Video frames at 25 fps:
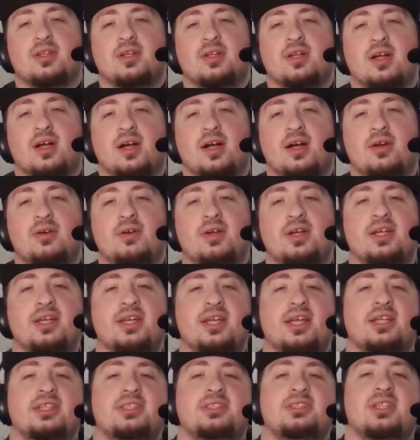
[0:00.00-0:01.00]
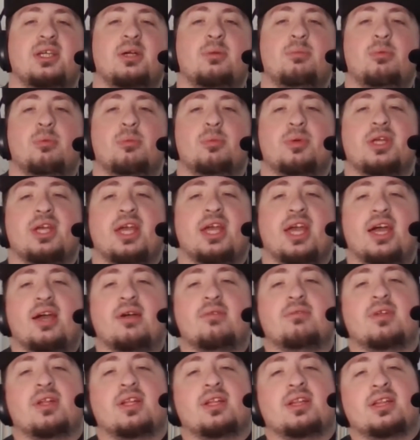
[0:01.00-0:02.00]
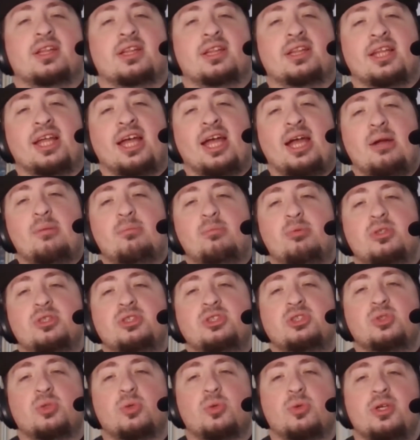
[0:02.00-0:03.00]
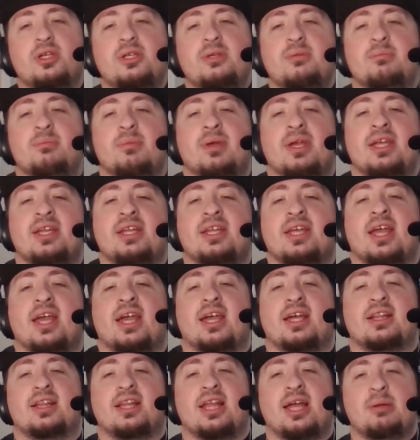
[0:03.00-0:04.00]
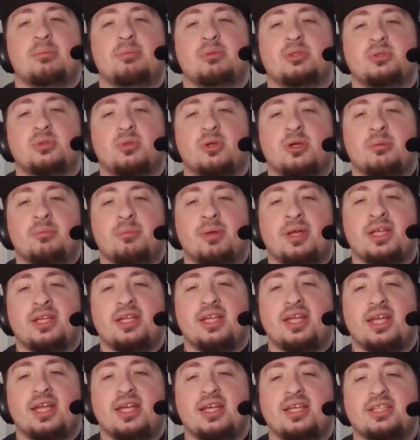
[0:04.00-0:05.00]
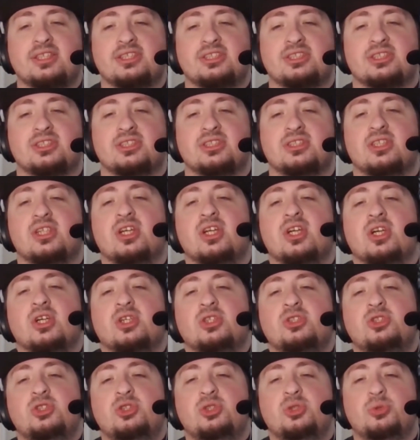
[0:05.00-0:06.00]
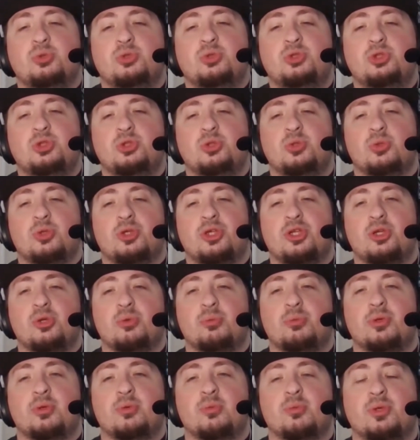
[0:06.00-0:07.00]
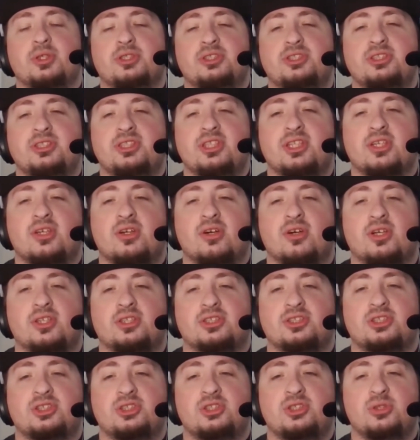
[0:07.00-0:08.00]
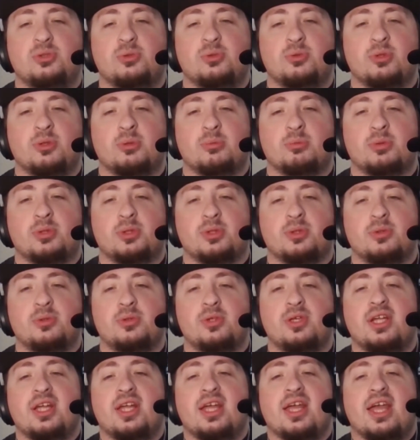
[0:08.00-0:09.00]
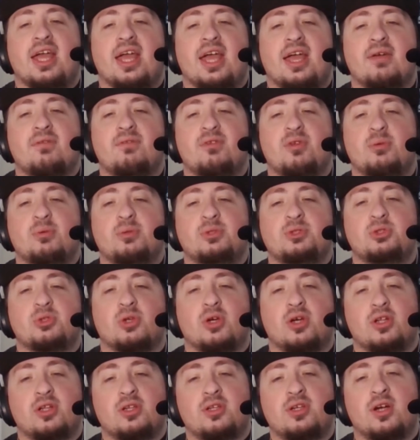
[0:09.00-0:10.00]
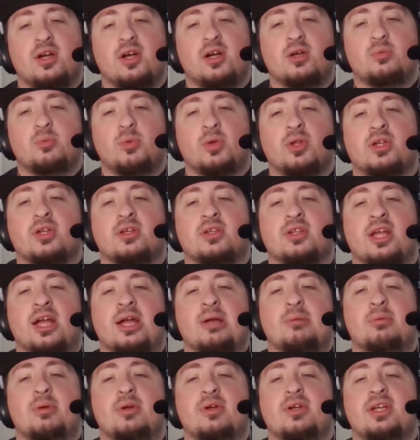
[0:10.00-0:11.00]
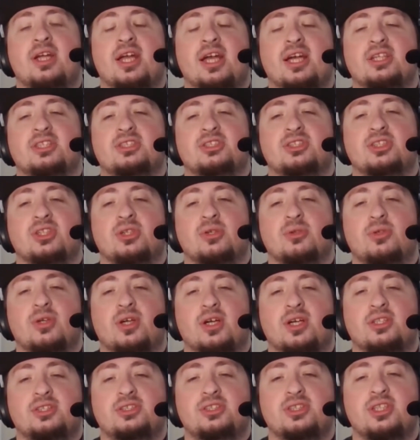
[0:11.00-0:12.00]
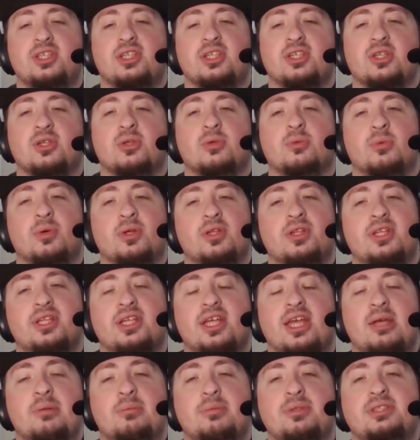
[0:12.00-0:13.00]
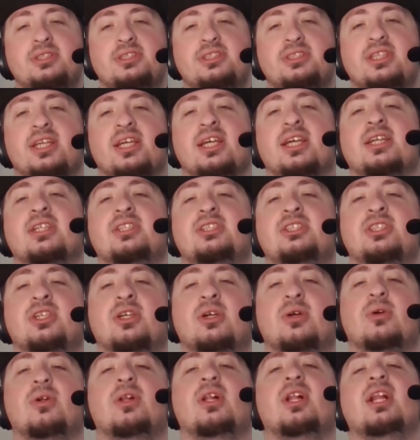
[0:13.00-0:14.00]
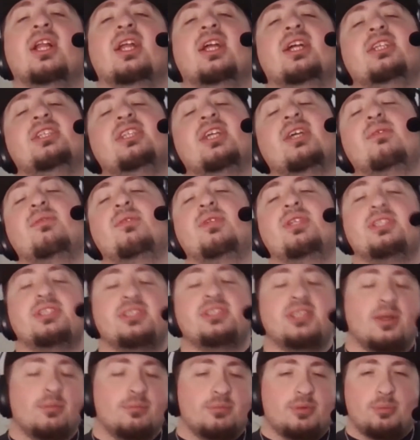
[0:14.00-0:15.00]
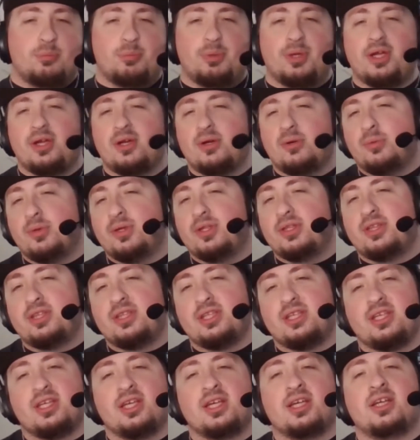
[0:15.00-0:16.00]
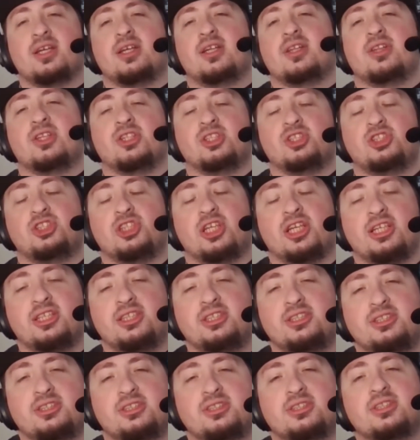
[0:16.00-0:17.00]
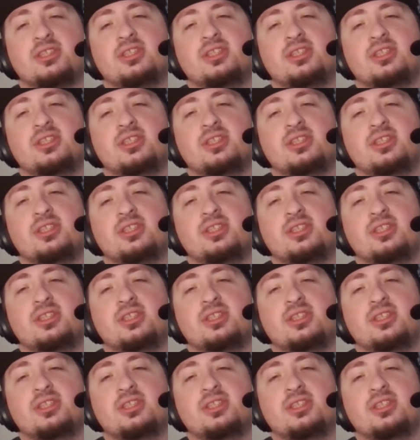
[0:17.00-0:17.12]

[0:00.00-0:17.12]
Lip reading: Alright, next up we have Laboratory Maniac. Laboratory Maniac is a 2/2 human wizard that costs 2 and a blue. If you would draw a card while your library has no cards in it, you win the game instead. So definitely something to pair with the Jace.